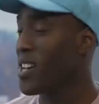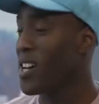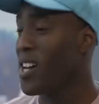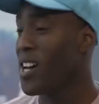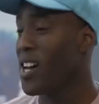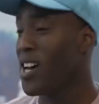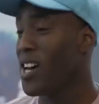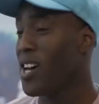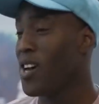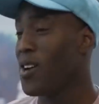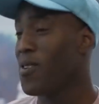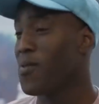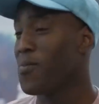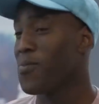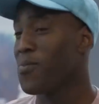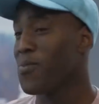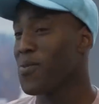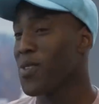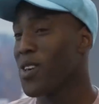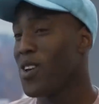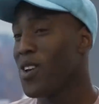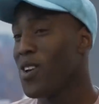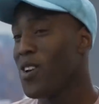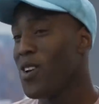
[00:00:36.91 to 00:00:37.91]
Yeah, for
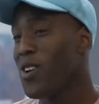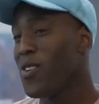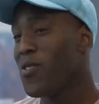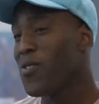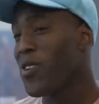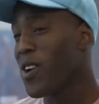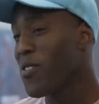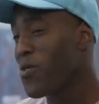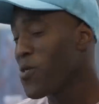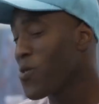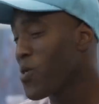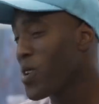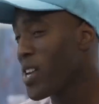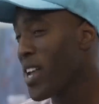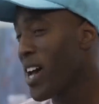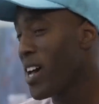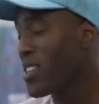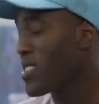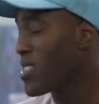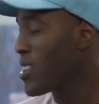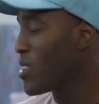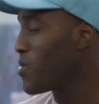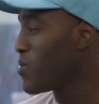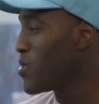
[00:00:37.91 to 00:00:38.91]
um, sure. For everyone
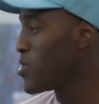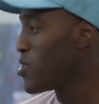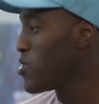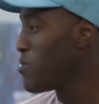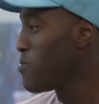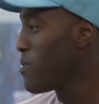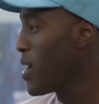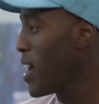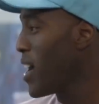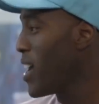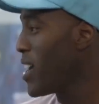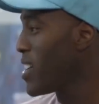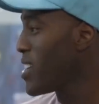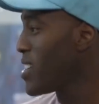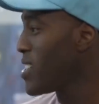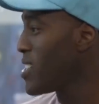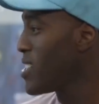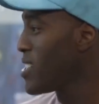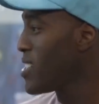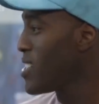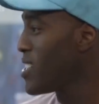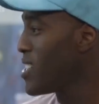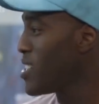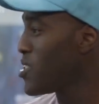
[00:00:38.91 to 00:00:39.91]
out there, would you
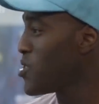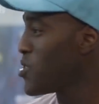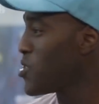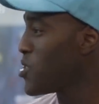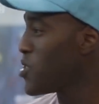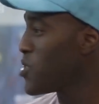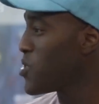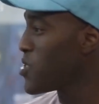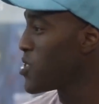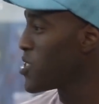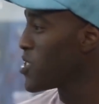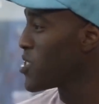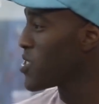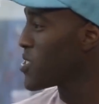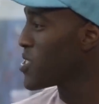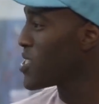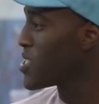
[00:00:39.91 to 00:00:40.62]
mind introducing